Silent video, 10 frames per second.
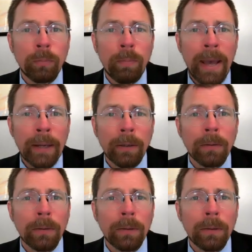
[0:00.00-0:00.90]
matter.
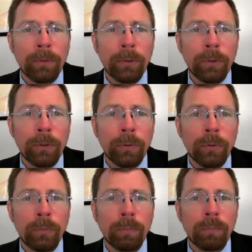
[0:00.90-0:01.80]
If
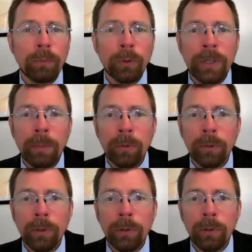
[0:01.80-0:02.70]
you, for example,
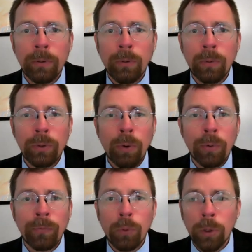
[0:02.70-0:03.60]
you own
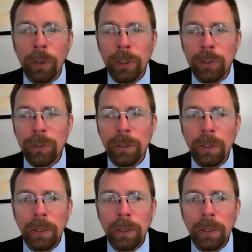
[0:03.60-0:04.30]
a forest